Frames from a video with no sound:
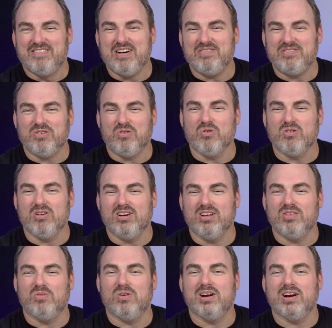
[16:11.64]
I'll have to order
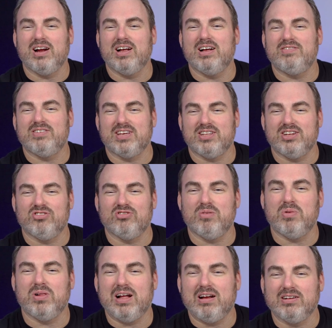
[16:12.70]
another one and I'll have to get the
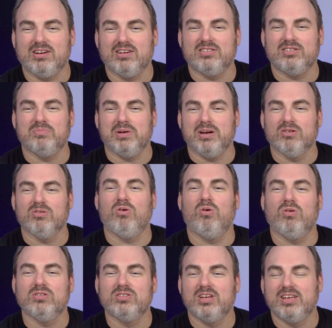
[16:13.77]
Dremel out and cut some ear
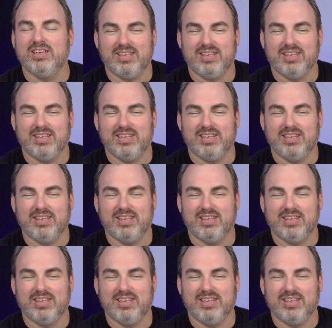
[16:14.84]
holes.